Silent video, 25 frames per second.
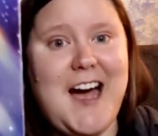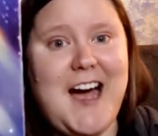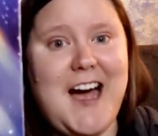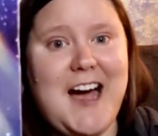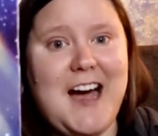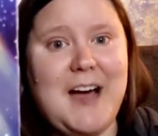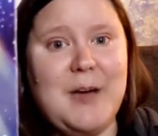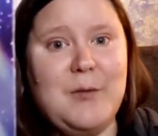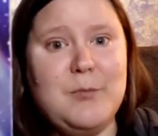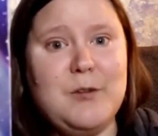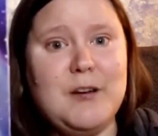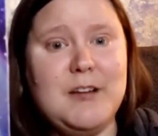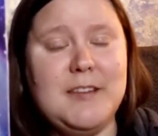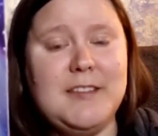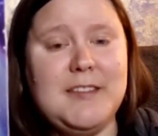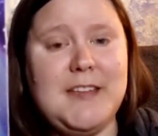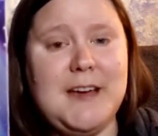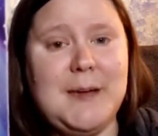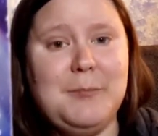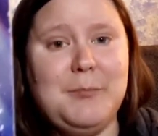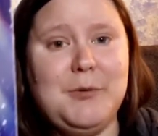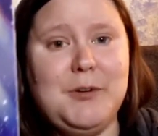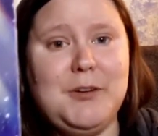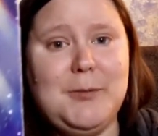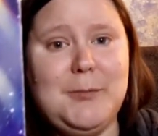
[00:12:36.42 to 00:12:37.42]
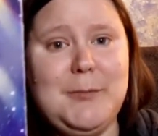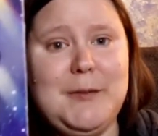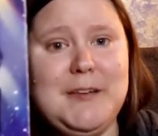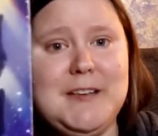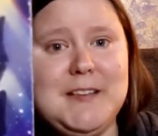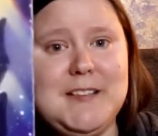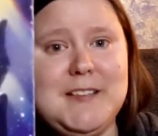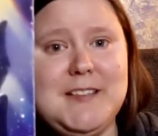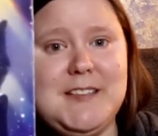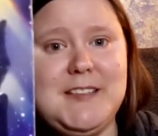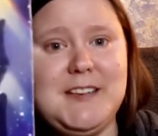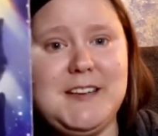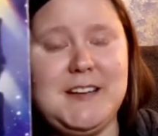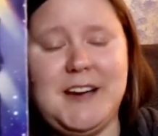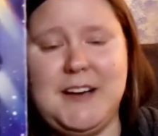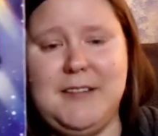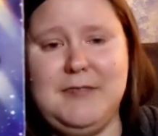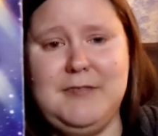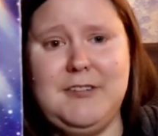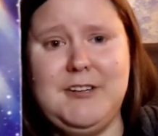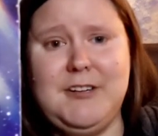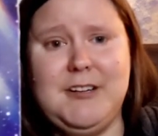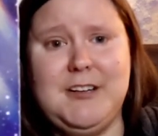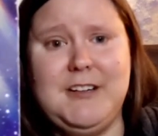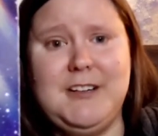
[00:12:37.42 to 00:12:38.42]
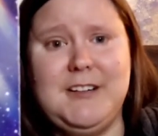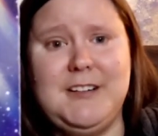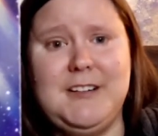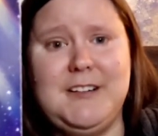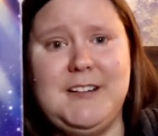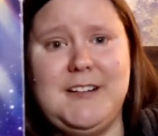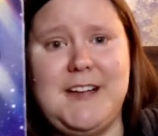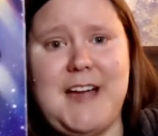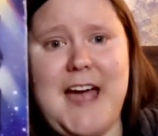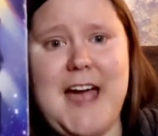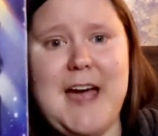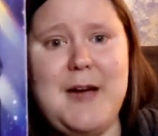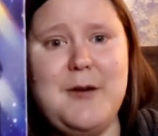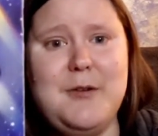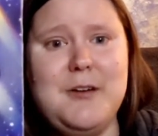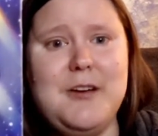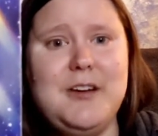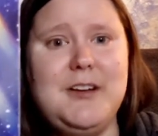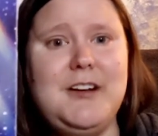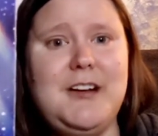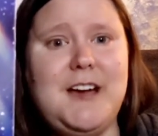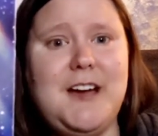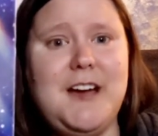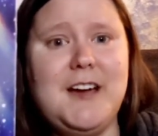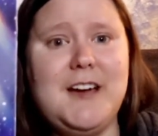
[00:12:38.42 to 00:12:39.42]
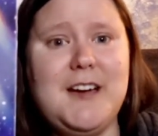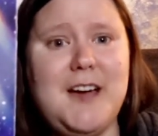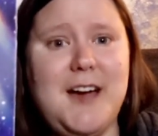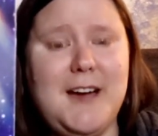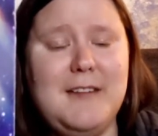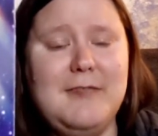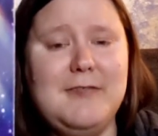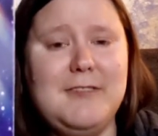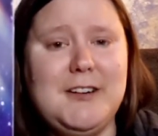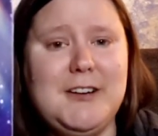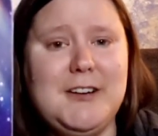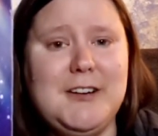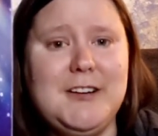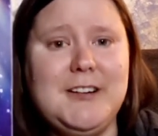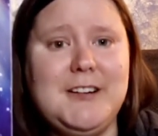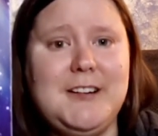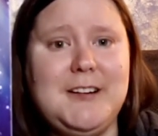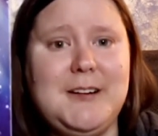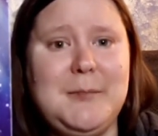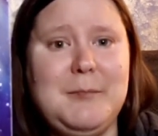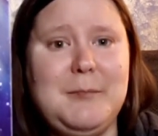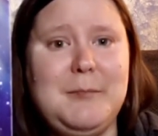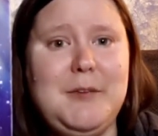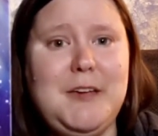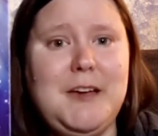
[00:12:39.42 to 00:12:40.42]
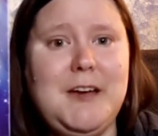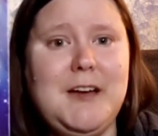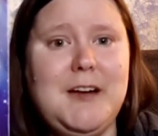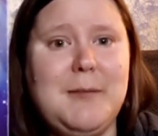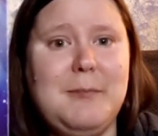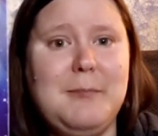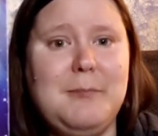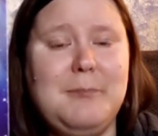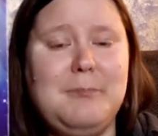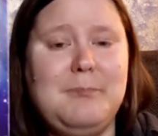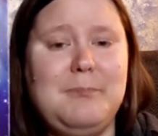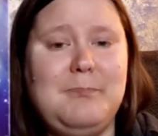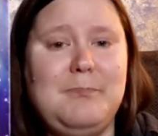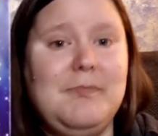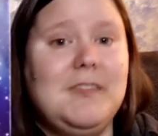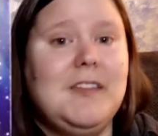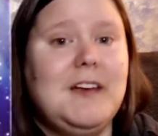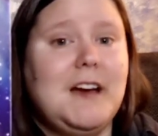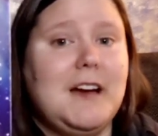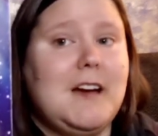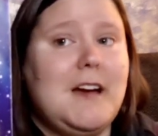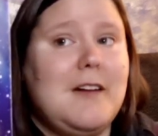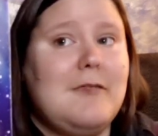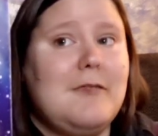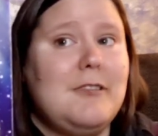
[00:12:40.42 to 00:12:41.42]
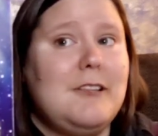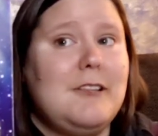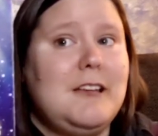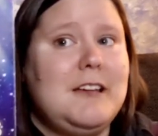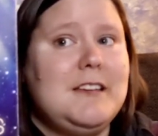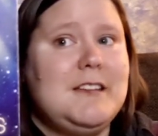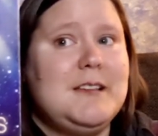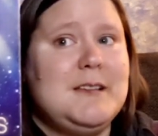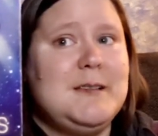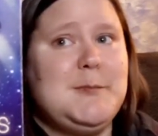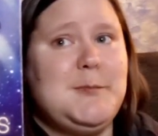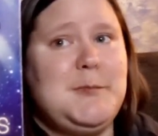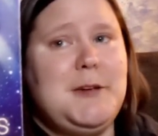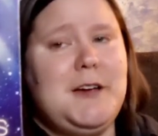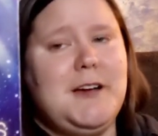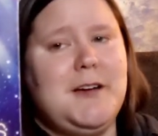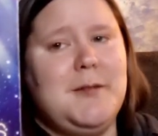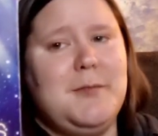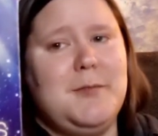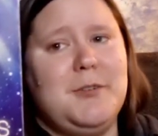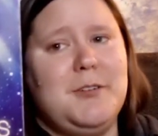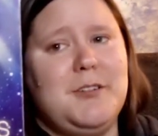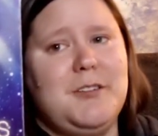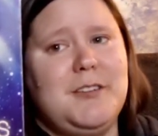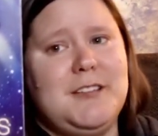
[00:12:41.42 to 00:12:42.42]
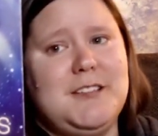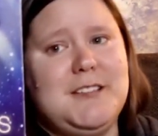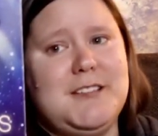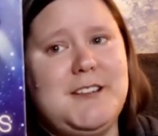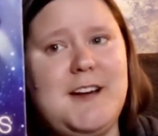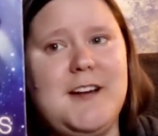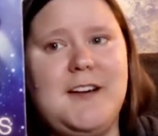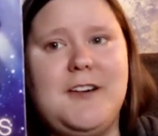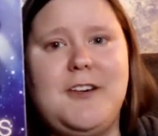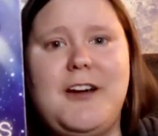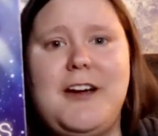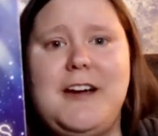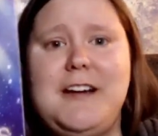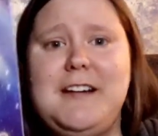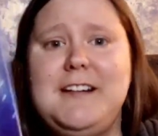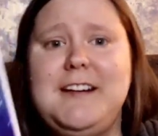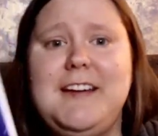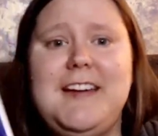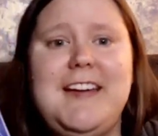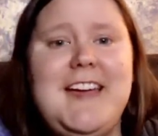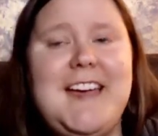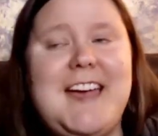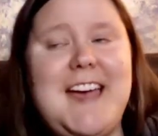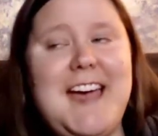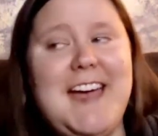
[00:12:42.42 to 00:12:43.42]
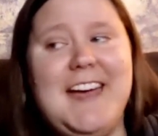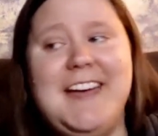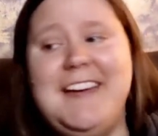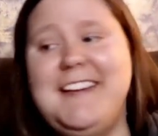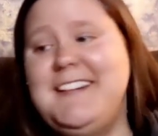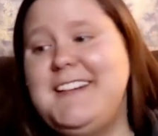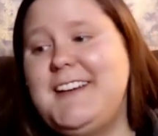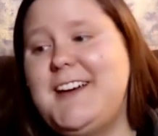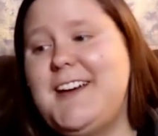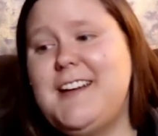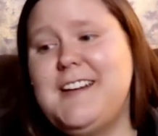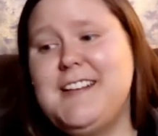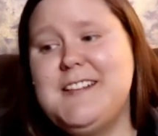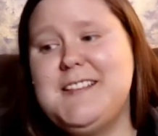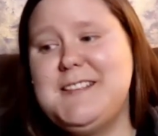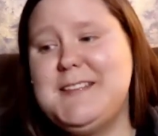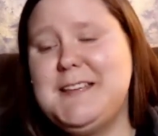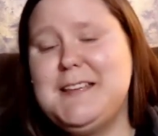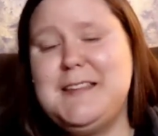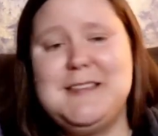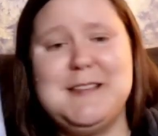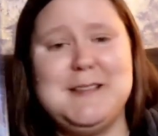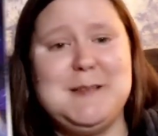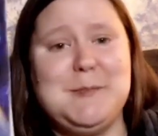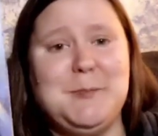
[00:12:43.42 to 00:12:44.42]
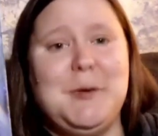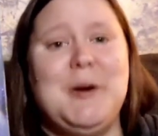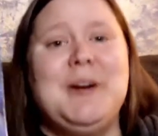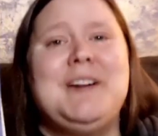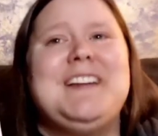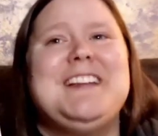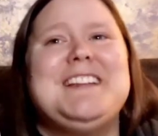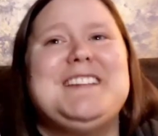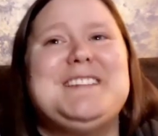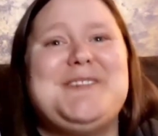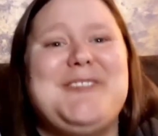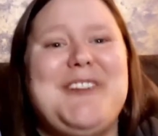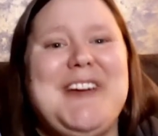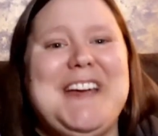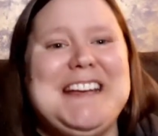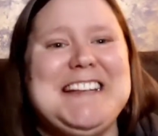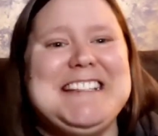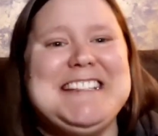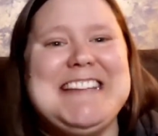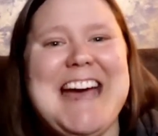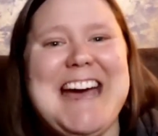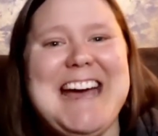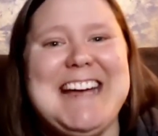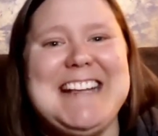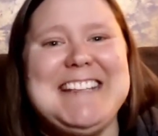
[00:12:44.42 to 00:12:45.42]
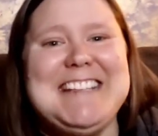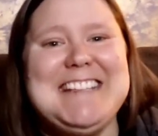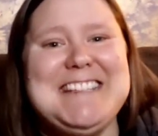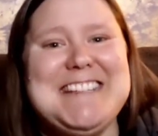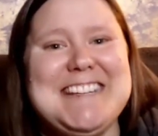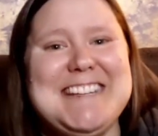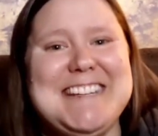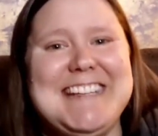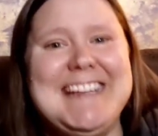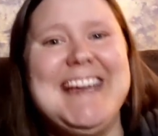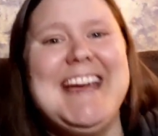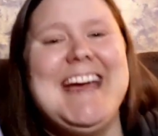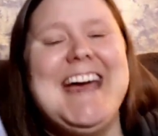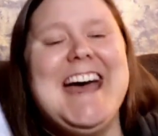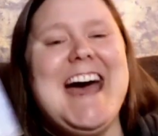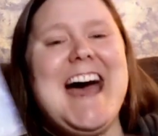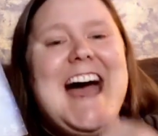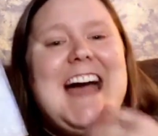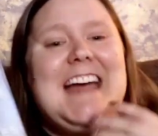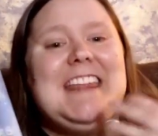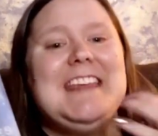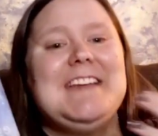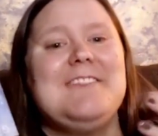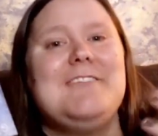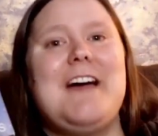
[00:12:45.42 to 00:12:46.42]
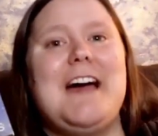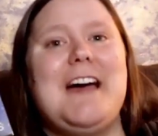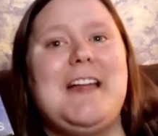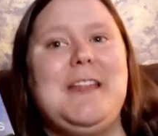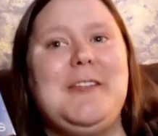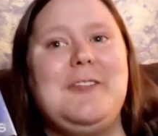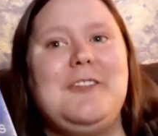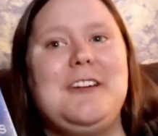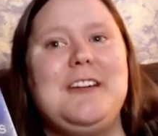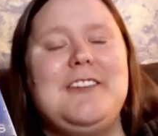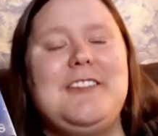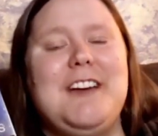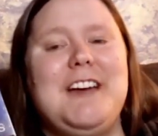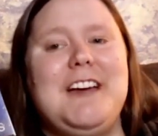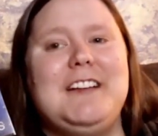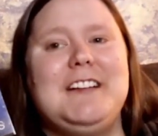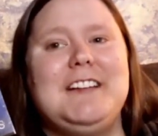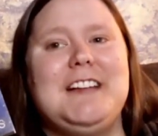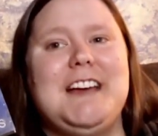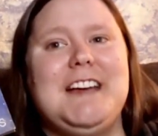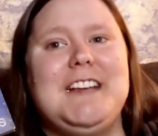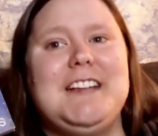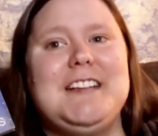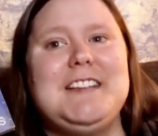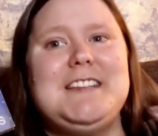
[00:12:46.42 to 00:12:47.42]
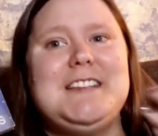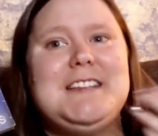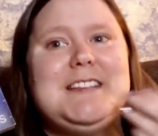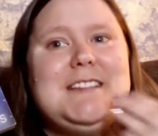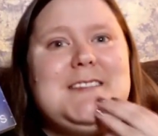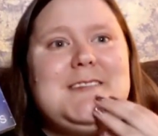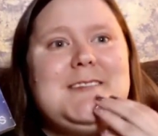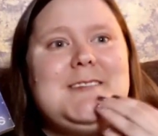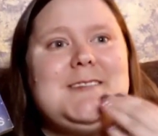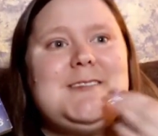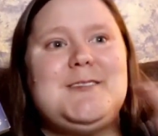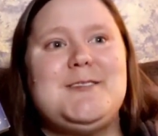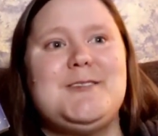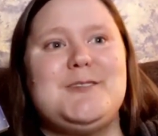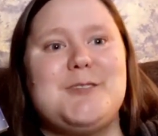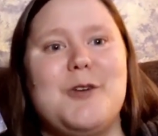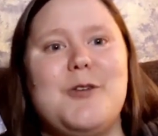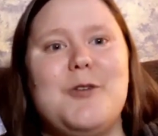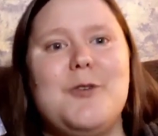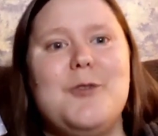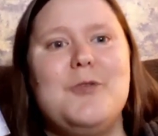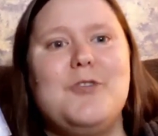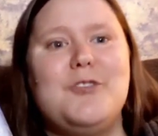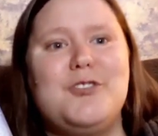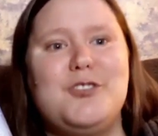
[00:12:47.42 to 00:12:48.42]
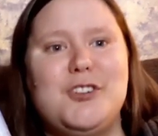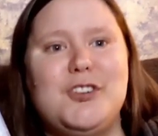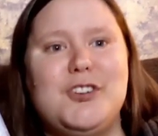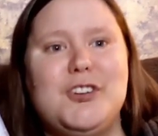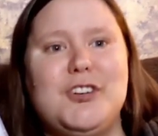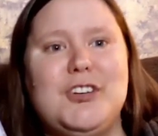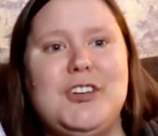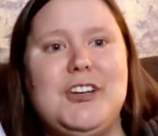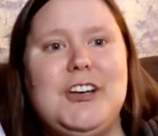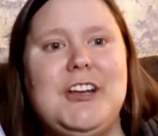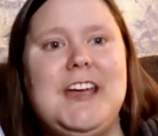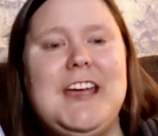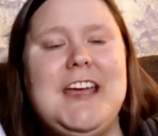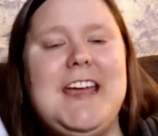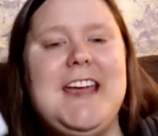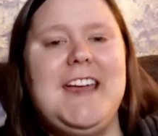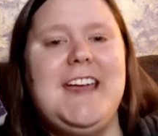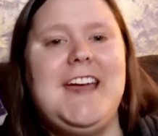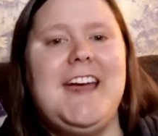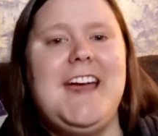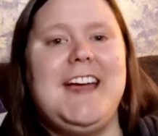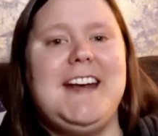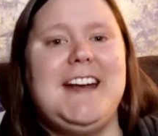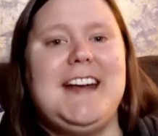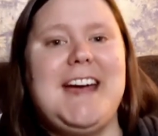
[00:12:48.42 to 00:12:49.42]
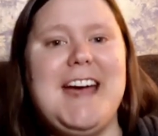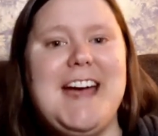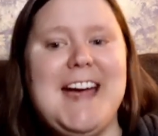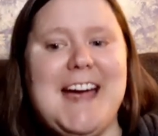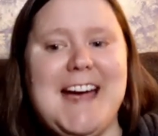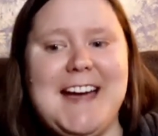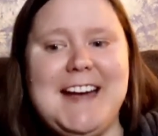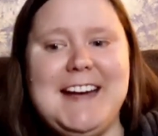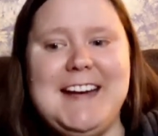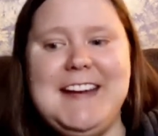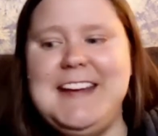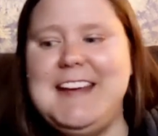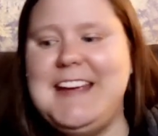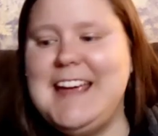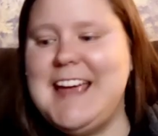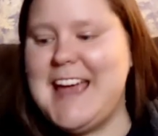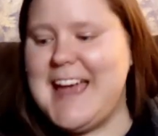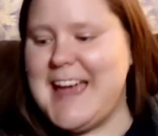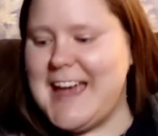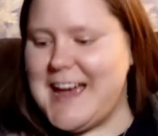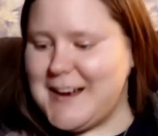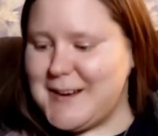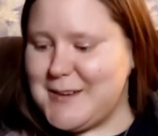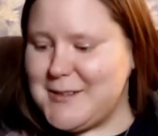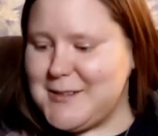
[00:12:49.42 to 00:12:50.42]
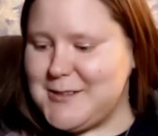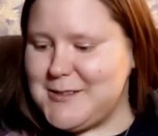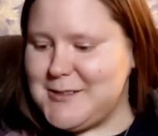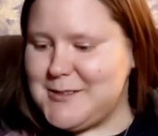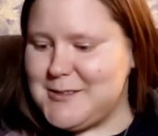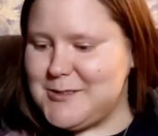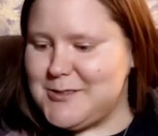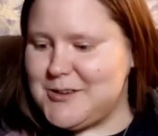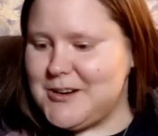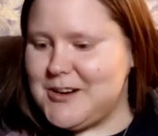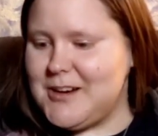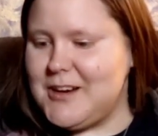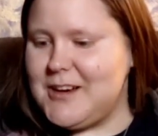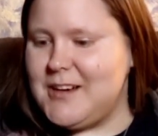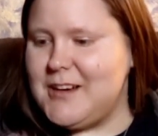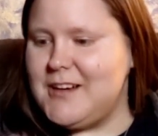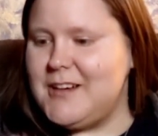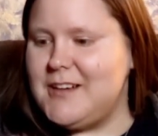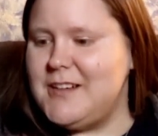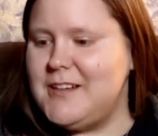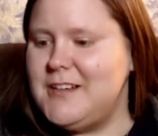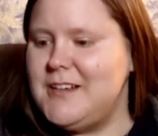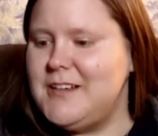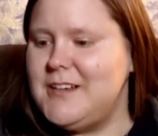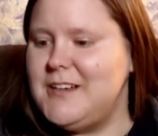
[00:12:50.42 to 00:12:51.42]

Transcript: I want that book because of the cover. How could a cover be on a cover like this be on a book that's not great? And honestly, this book is fantastic. I think Valerie Valdes is so good at adding extra.